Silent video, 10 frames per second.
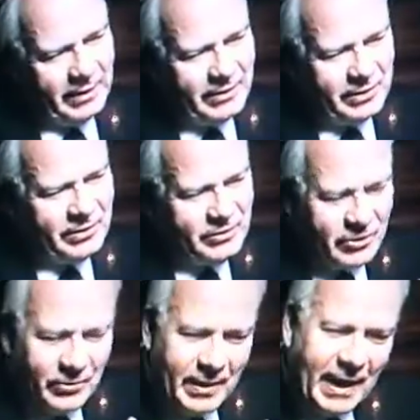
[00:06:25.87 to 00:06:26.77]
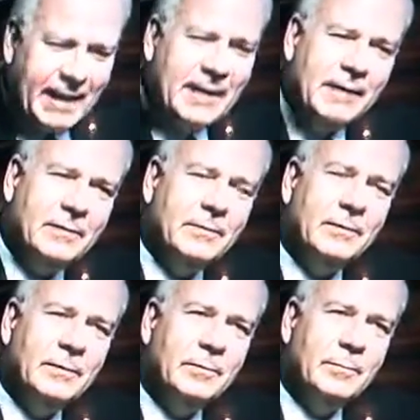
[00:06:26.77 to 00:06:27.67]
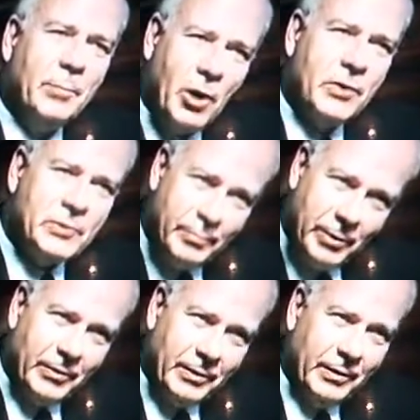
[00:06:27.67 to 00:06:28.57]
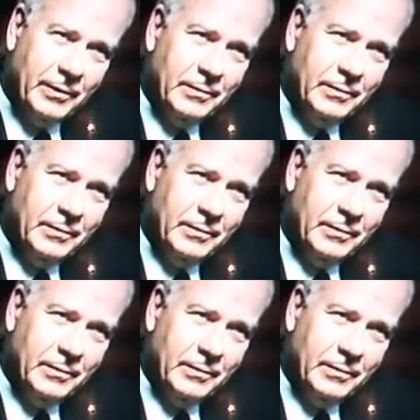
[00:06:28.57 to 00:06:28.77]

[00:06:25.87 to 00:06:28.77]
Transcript: Is there any possibility